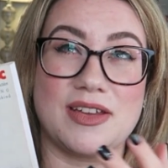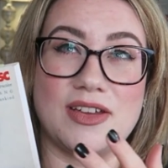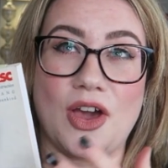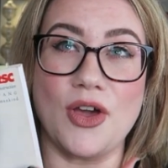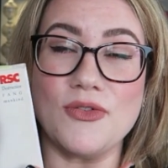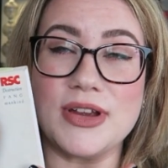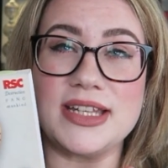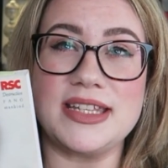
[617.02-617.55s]

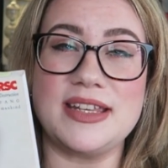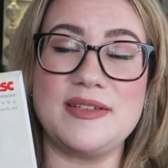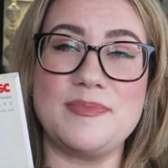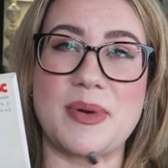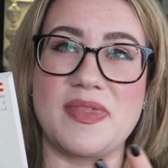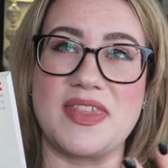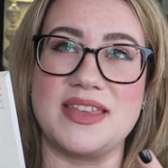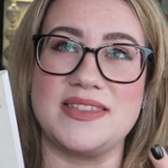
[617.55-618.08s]
co-written,
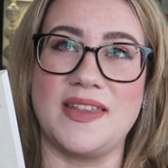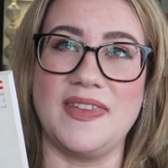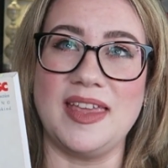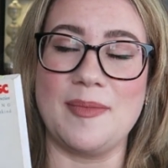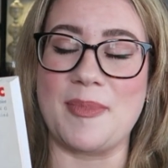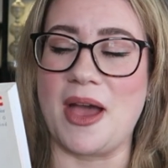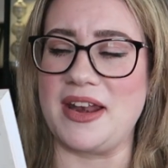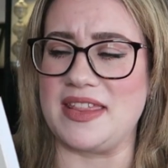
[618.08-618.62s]
but there's
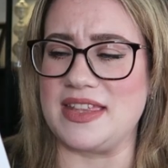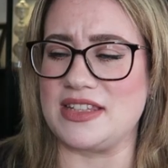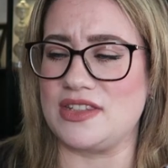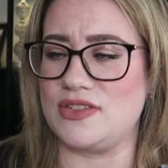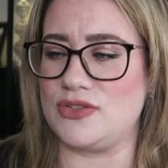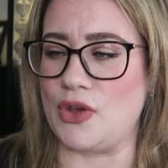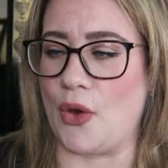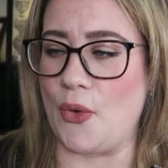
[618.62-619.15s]
something about it that's
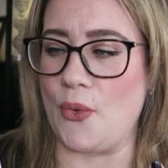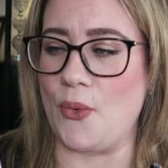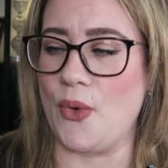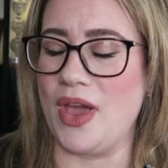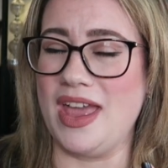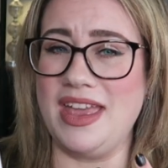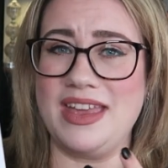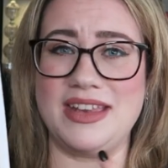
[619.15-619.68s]

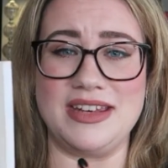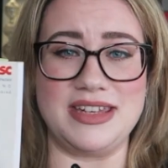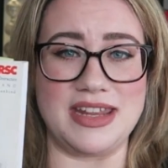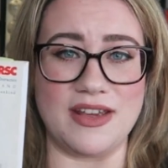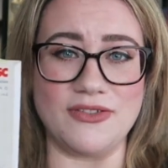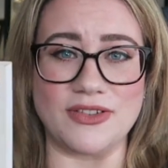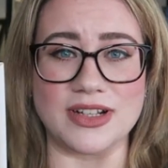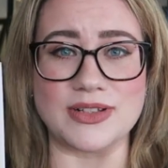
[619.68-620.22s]
so
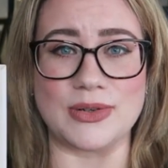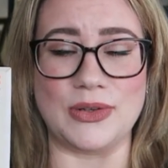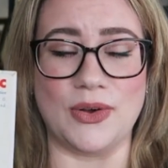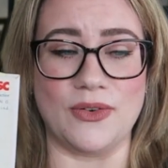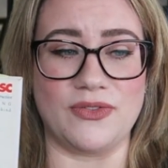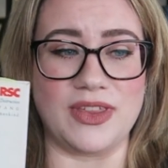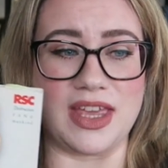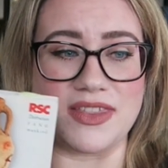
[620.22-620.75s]
different to a
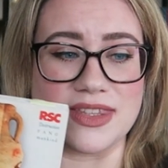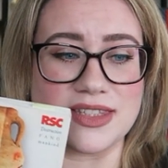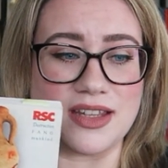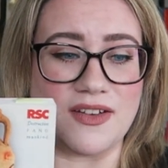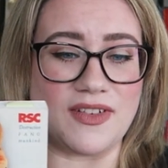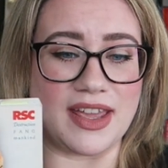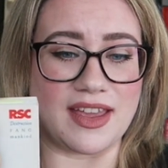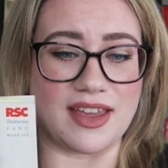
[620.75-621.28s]
lot of the other
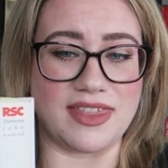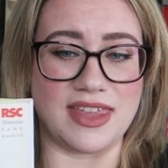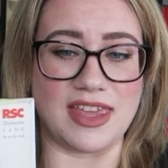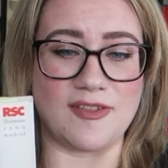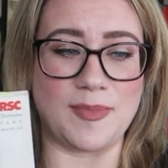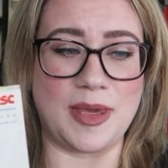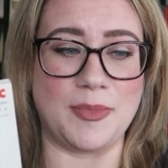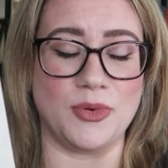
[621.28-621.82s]
stuff. Like, I think
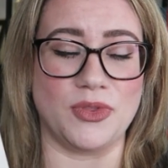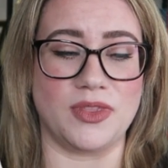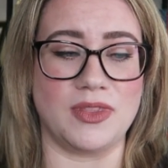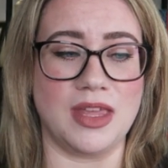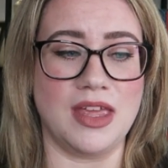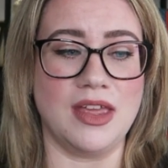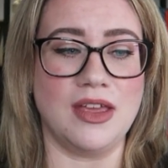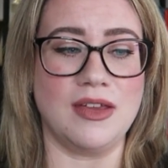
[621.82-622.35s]
if people
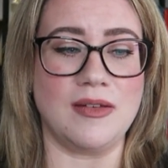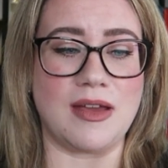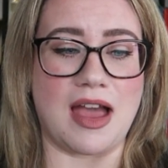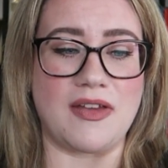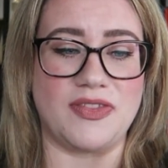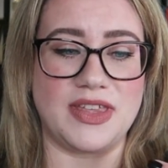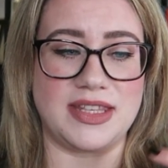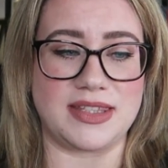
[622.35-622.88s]

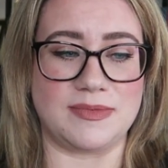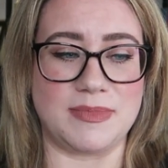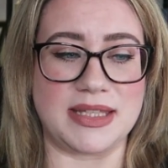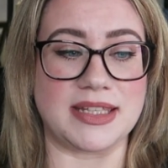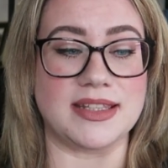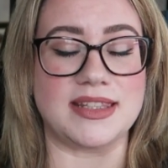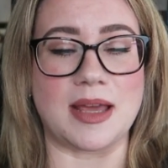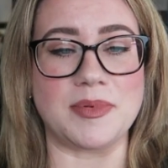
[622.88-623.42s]
have this
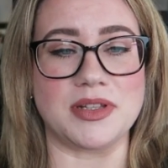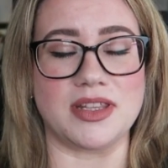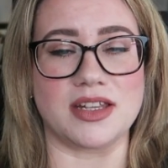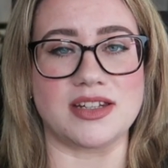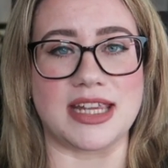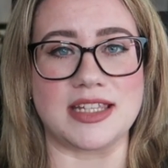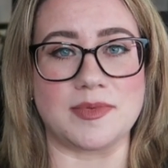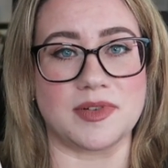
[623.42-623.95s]
misconception
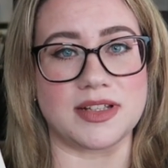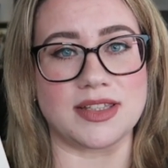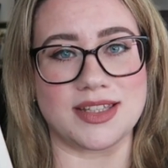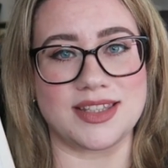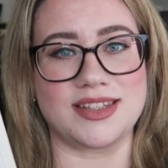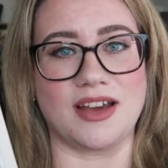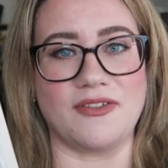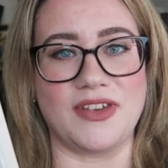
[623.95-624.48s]
that Shakespeare is
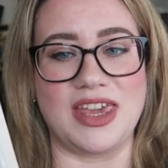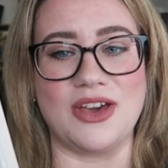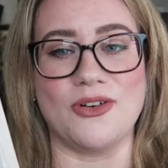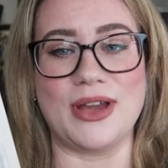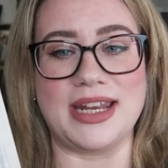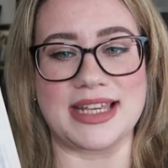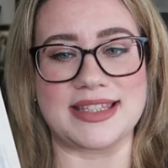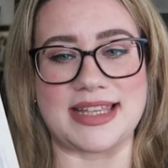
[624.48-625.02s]
stuffy
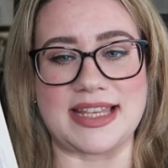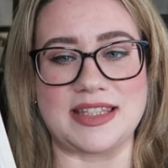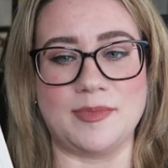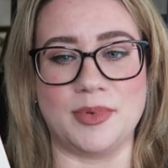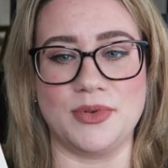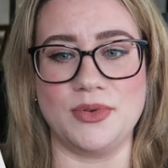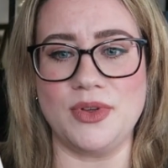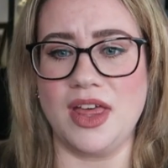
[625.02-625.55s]
or
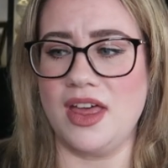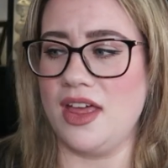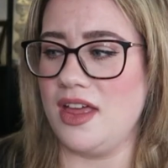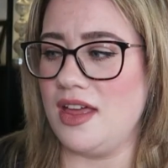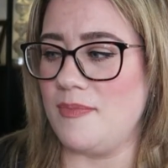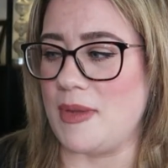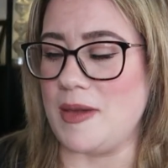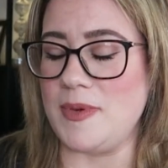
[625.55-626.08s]
inaccessible,
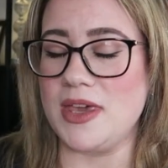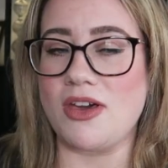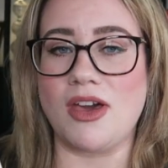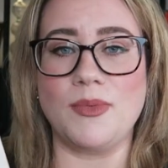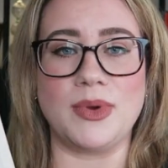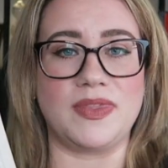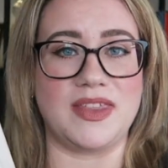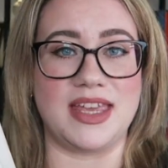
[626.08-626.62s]
maybe
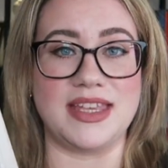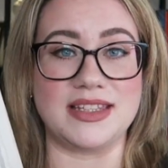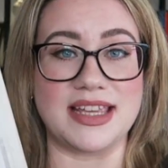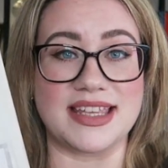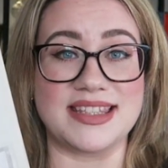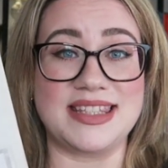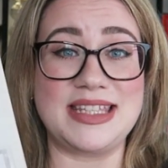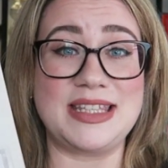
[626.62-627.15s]
going with this,
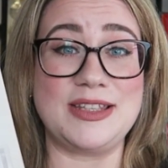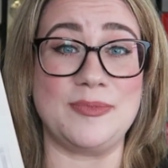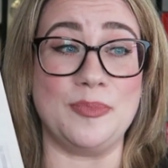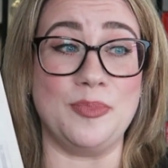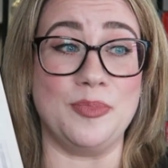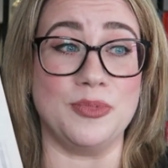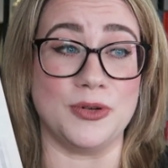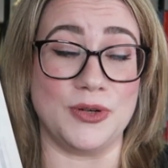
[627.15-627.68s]
like, because this is
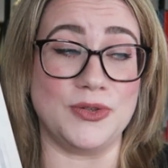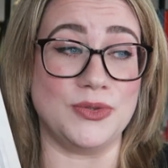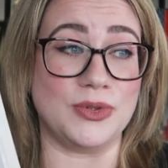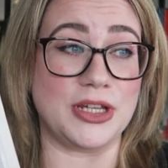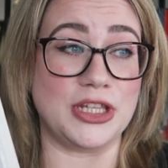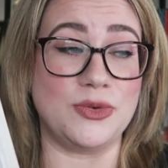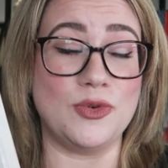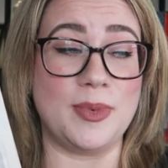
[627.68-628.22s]
brutal.
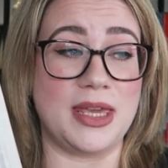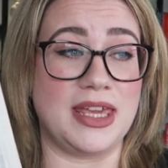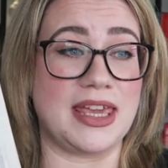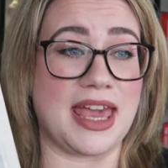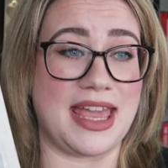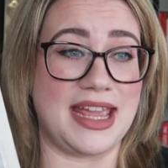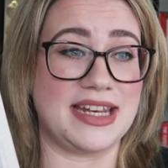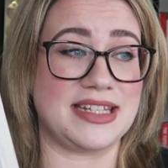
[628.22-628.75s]
Like, you will be
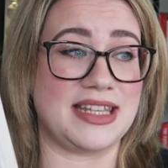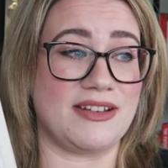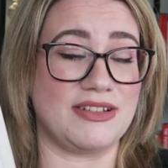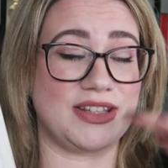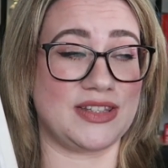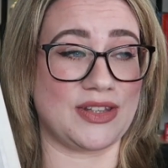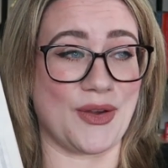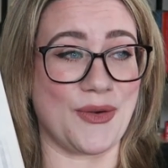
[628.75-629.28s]
engaged. There
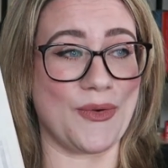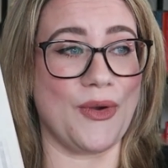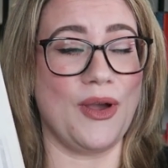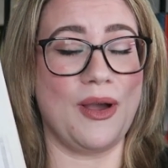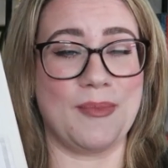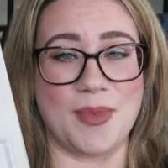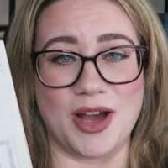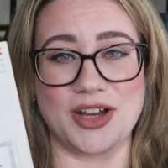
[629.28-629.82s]
is so
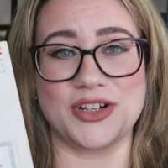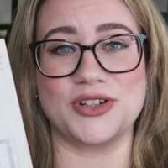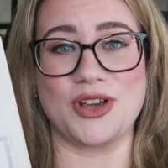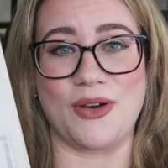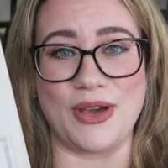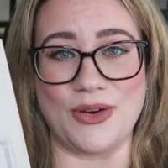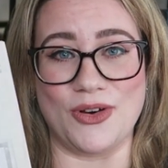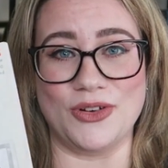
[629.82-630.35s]
much
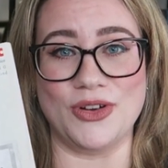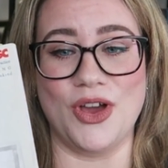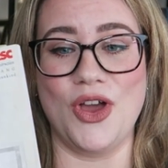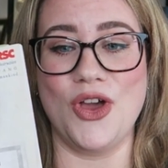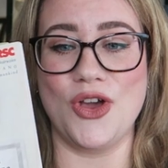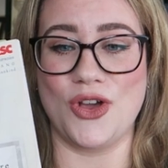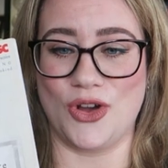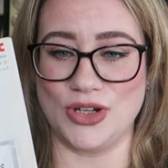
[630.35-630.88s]
going
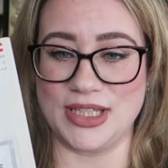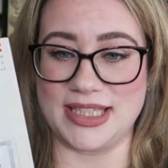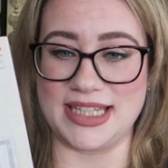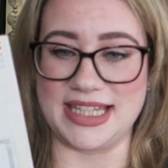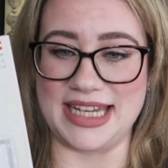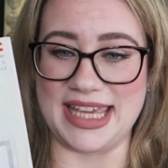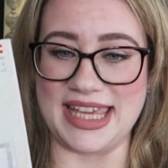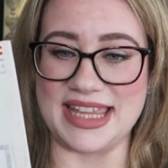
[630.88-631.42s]
on
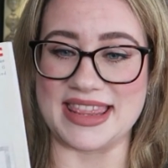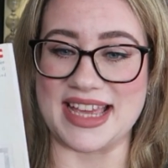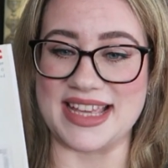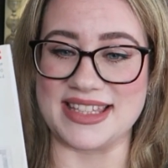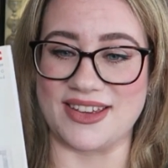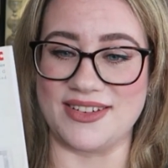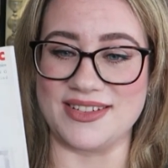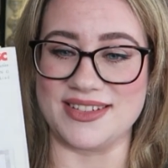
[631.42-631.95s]
constantly that
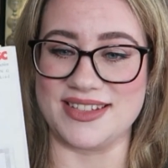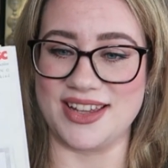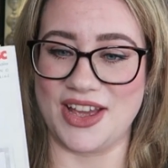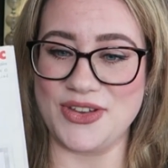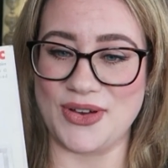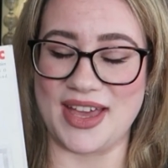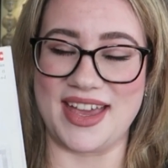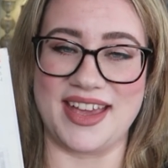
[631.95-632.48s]
is going to
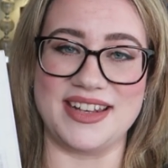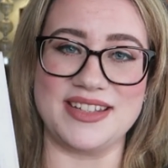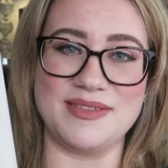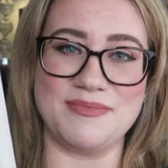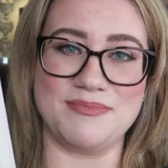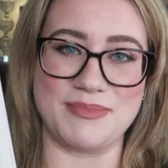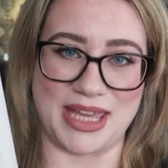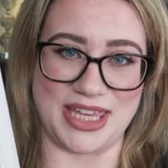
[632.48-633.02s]
turn your head,
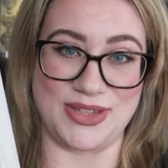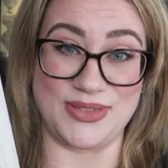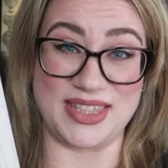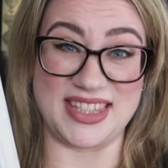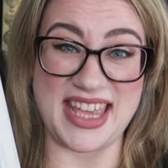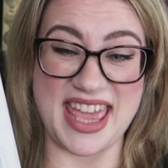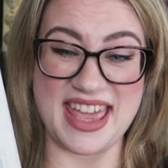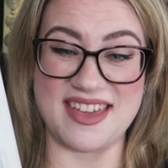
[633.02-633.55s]
make you
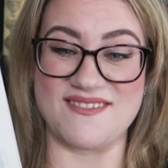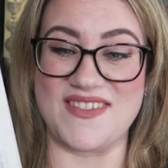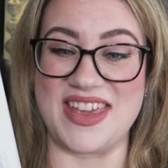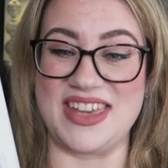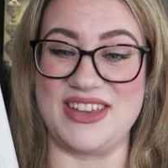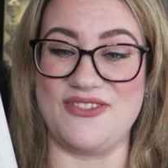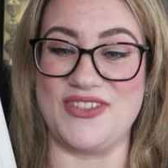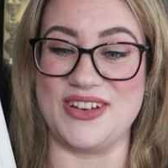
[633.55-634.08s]
sick,
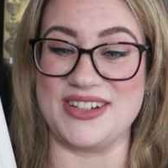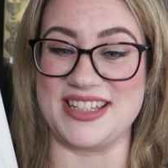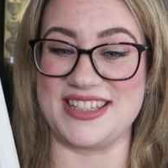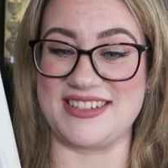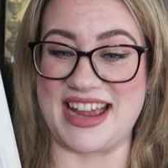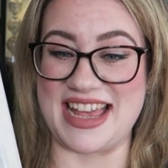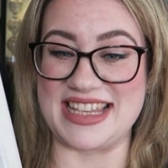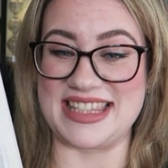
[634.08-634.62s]
make you feel
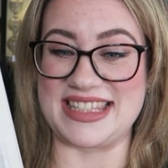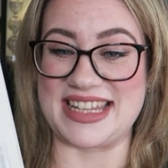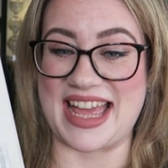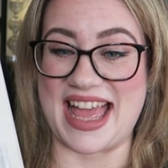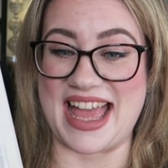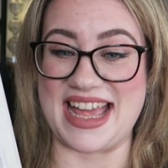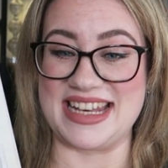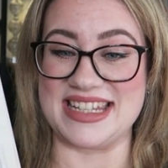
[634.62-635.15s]
distressed.
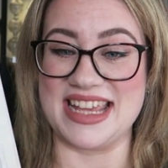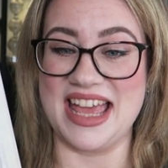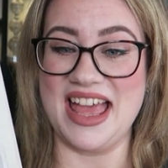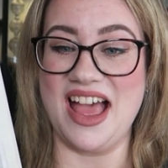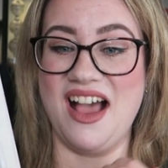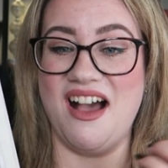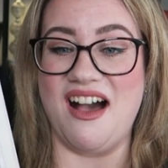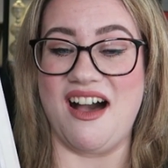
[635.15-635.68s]
And
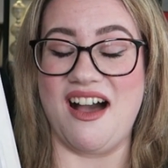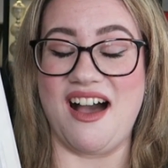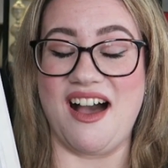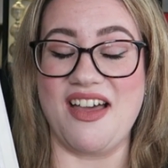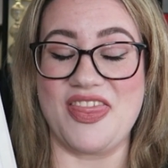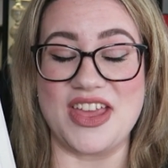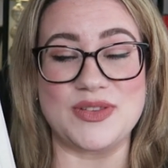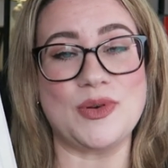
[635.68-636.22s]

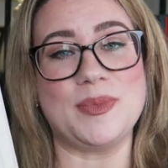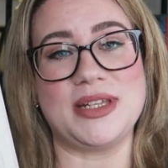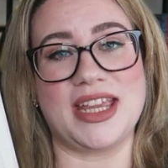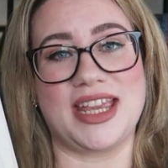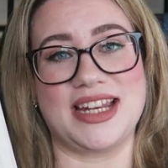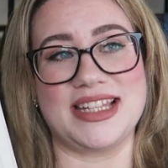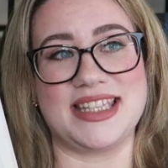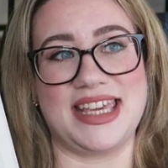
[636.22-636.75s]
there's one
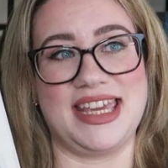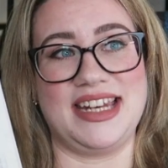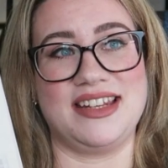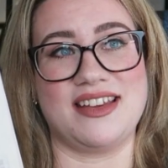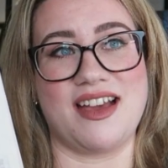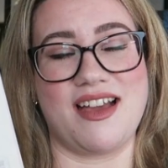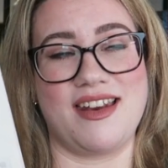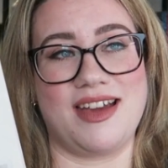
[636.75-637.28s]
particular
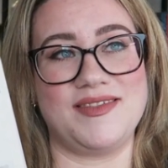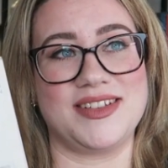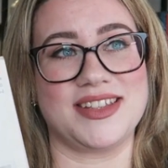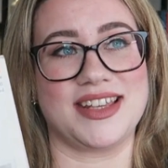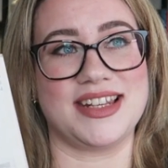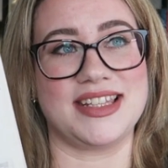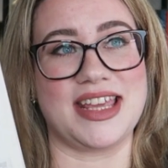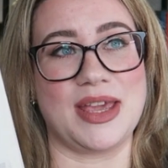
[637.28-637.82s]
scene, and I'm
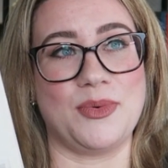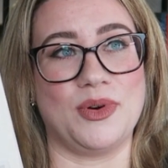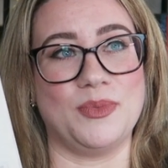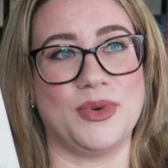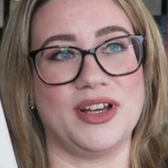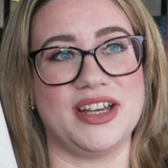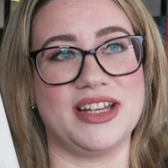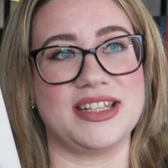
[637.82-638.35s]
just going to say
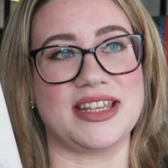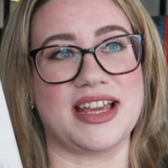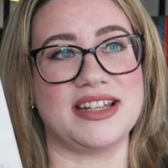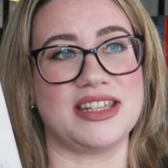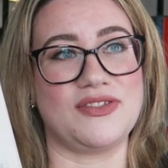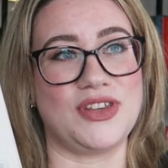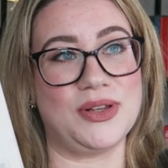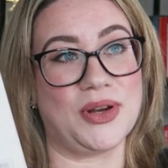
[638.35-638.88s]
one word, and
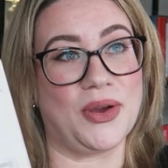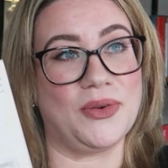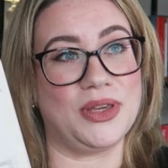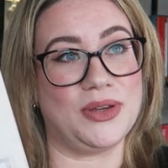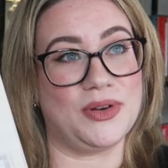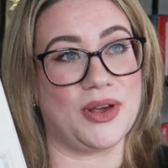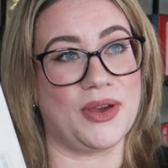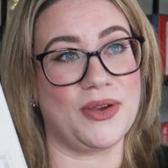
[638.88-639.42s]
if you know,
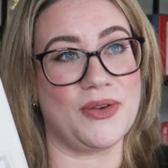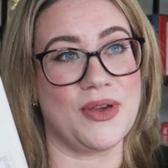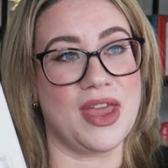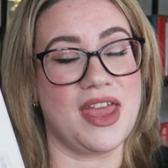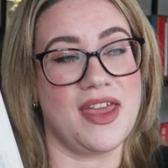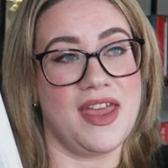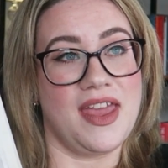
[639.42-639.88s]
you know,